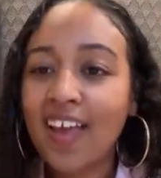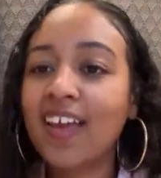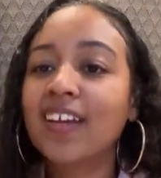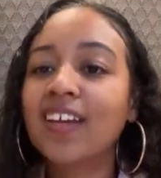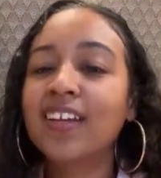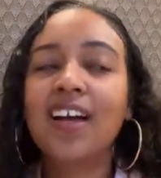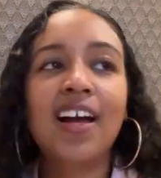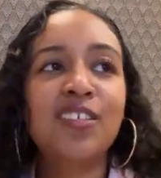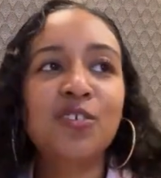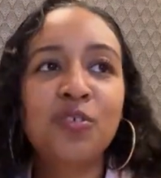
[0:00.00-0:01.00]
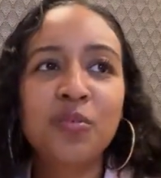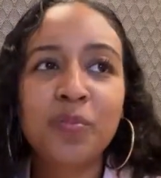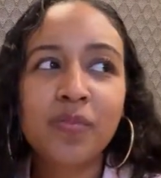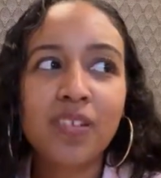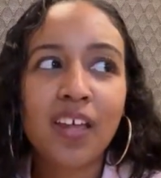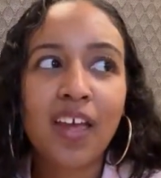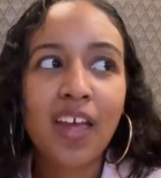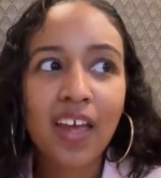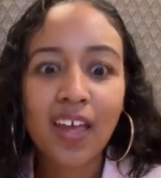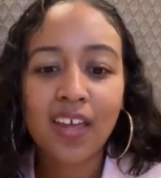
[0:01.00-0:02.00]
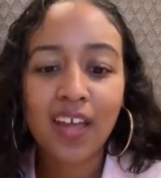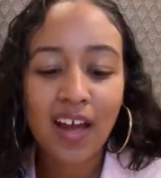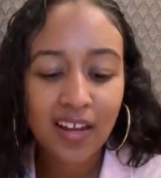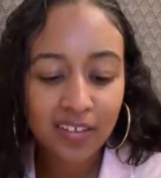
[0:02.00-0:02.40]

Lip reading: And then I told them, I was like, hey, I